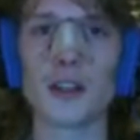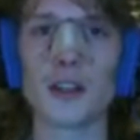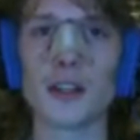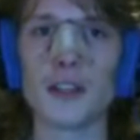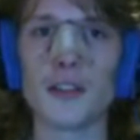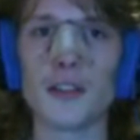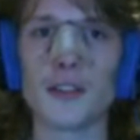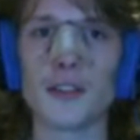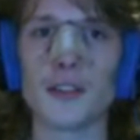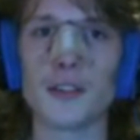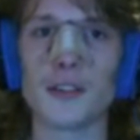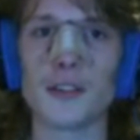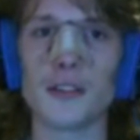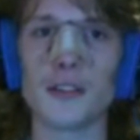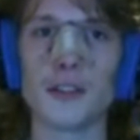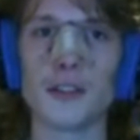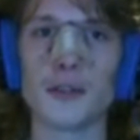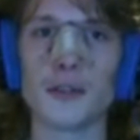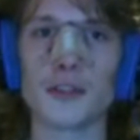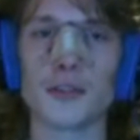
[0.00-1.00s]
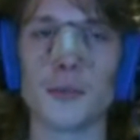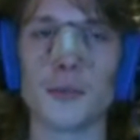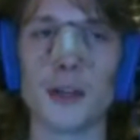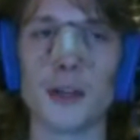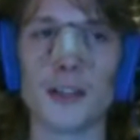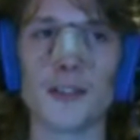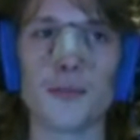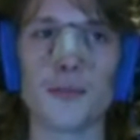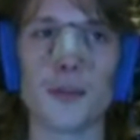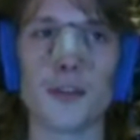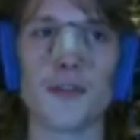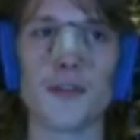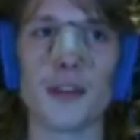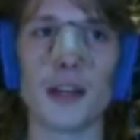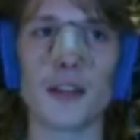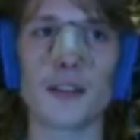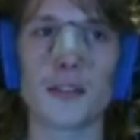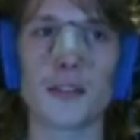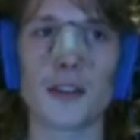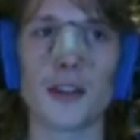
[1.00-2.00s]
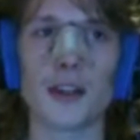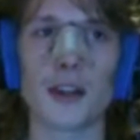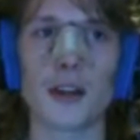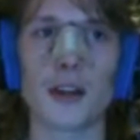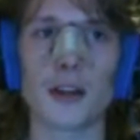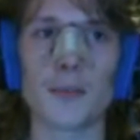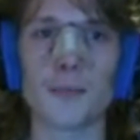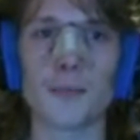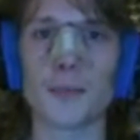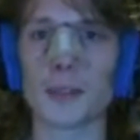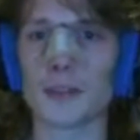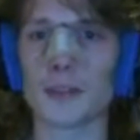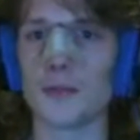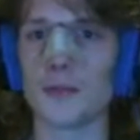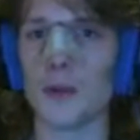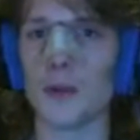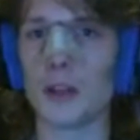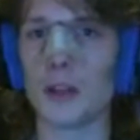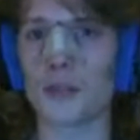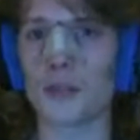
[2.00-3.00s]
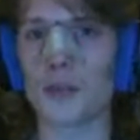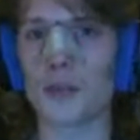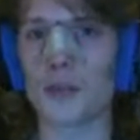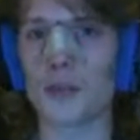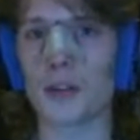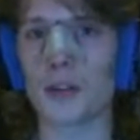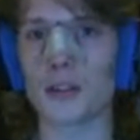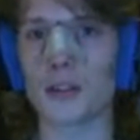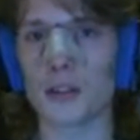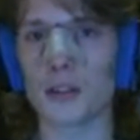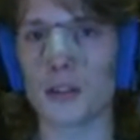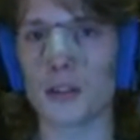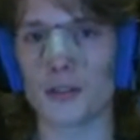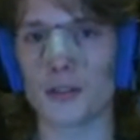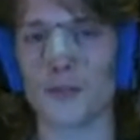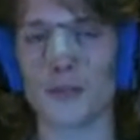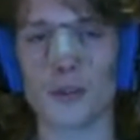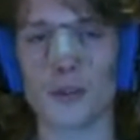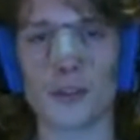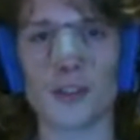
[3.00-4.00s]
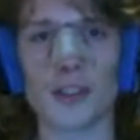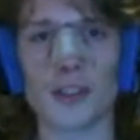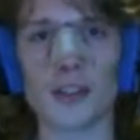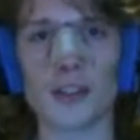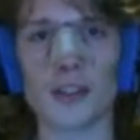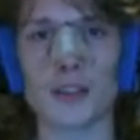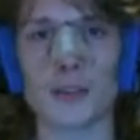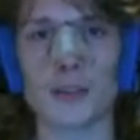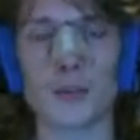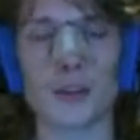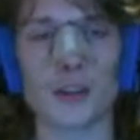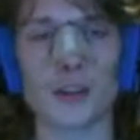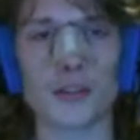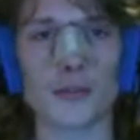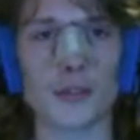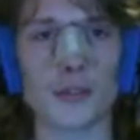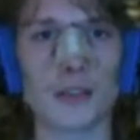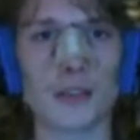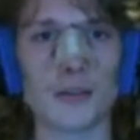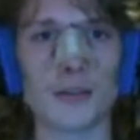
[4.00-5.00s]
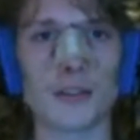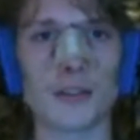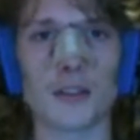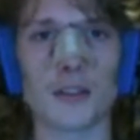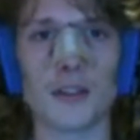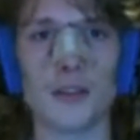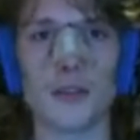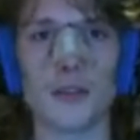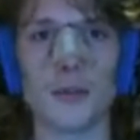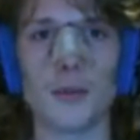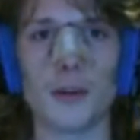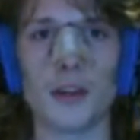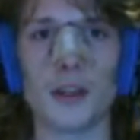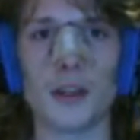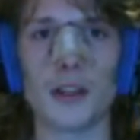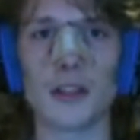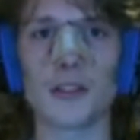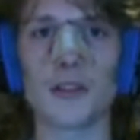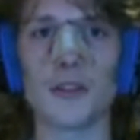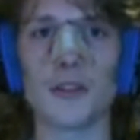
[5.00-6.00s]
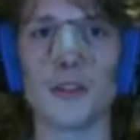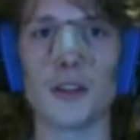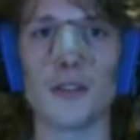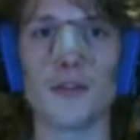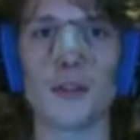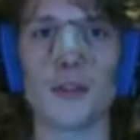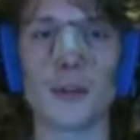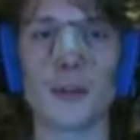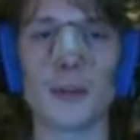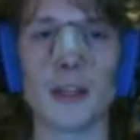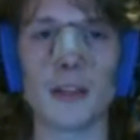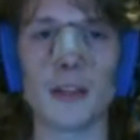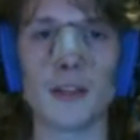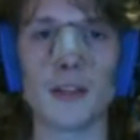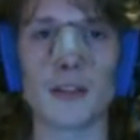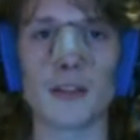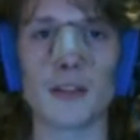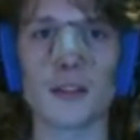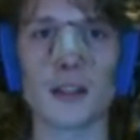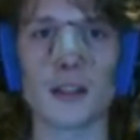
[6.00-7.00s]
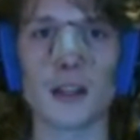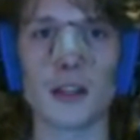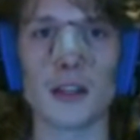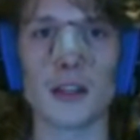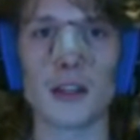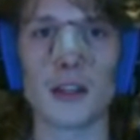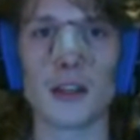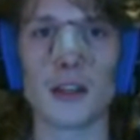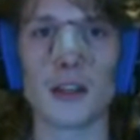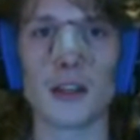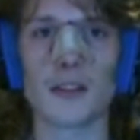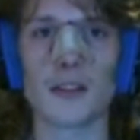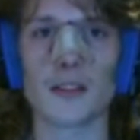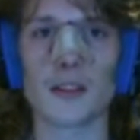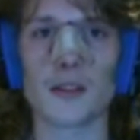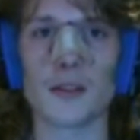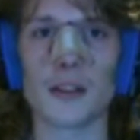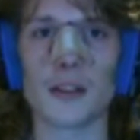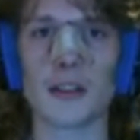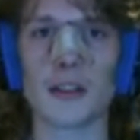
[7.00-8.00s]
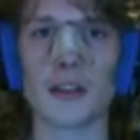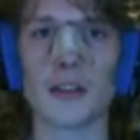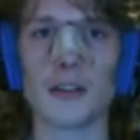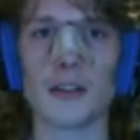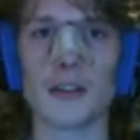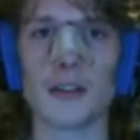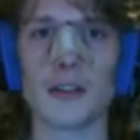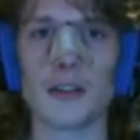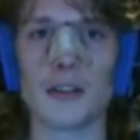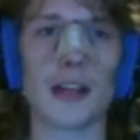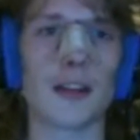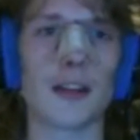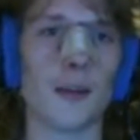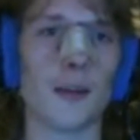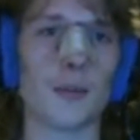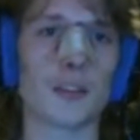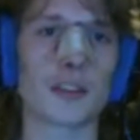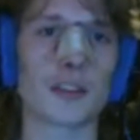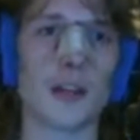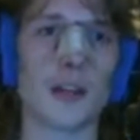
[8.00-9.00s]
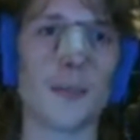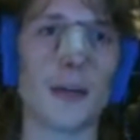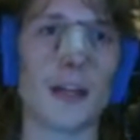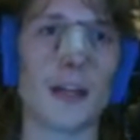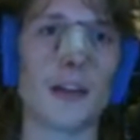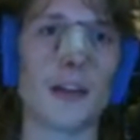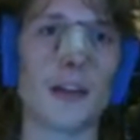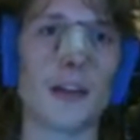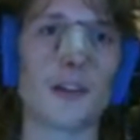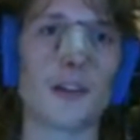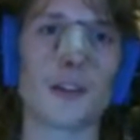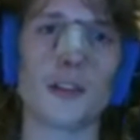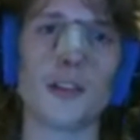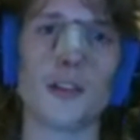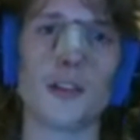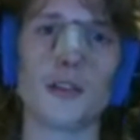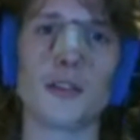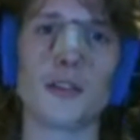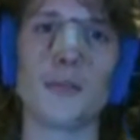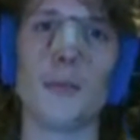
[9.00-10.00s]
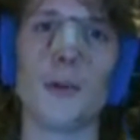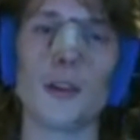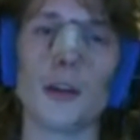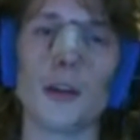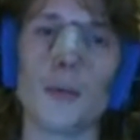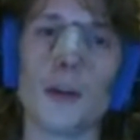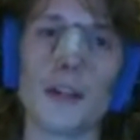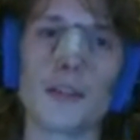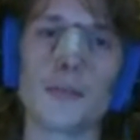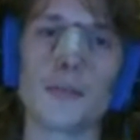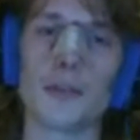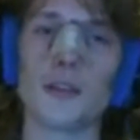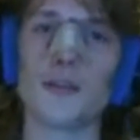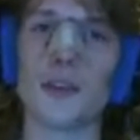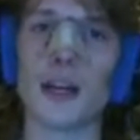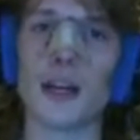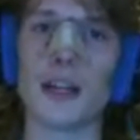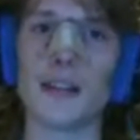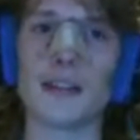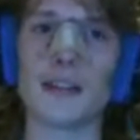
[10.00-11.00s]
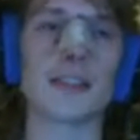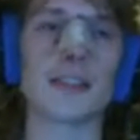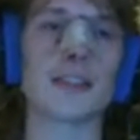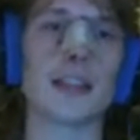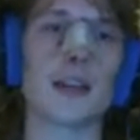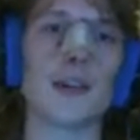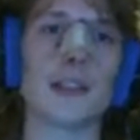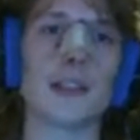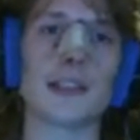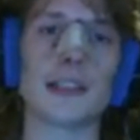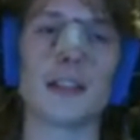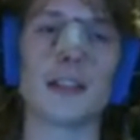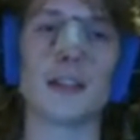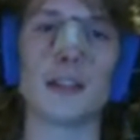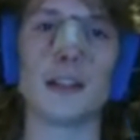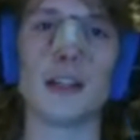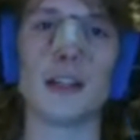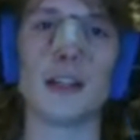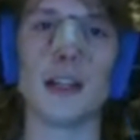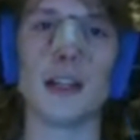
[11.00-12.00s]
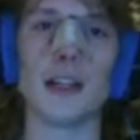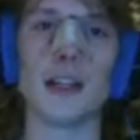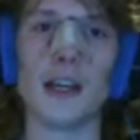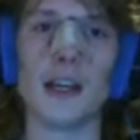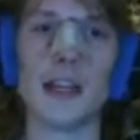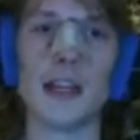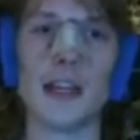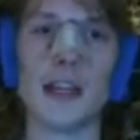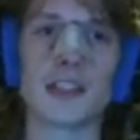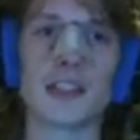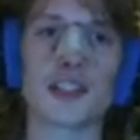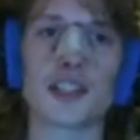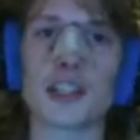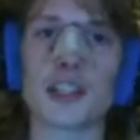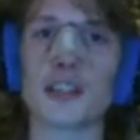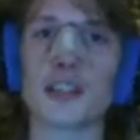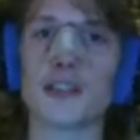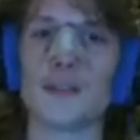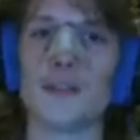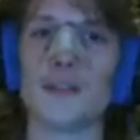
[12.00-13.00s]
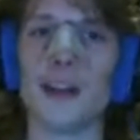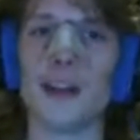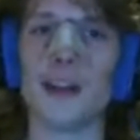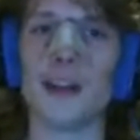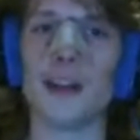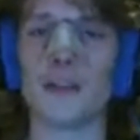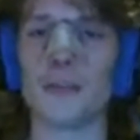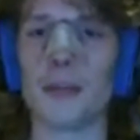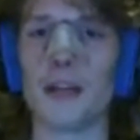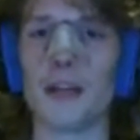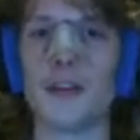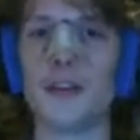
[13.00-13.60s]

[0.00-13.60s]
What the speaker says: You used it once per fight, but once we got our 4 set, it got reduced to 3 minutes. So you could line it up with Skull Banner, you could use it more than once per fight, etc., etc. It just felt better.